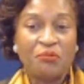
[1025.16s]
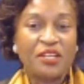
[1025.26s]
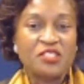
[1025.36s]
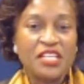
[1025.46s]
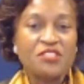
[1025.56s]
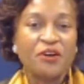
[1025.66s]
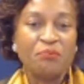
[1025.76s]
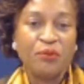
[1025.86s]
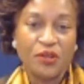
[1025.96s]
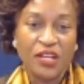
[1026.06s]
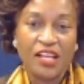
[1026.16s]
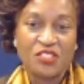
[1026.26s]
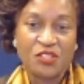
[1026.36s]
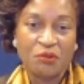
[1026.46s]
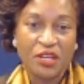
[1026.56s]
because these are important
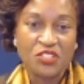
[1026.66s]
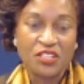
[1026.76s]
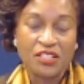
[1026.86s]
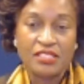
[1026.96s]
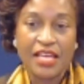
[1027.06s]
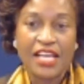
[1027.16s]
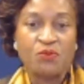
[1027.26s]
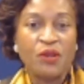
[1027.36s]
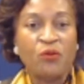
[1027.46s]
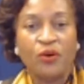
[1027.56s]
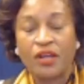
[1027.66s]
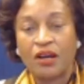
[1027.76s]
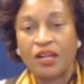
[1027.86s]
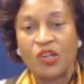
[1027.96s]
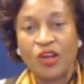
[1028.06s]
considerations as we
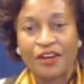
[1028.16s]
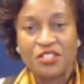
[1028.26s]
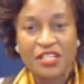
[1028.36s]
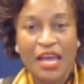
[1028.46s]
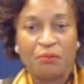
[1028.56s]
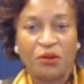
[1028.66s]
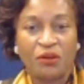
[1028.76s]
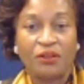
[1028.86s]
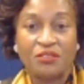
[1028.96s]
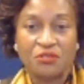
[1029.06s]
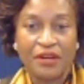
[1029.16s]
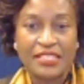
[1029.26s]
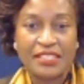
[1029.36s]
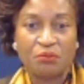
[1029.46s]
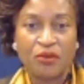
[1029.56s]
work on large capital
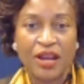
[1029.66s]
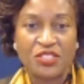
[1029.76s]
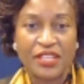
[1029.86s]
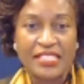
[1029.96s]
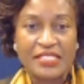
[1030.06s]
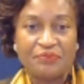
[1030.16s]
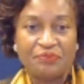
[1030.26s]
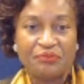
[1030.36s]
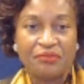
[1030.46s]
transit projects.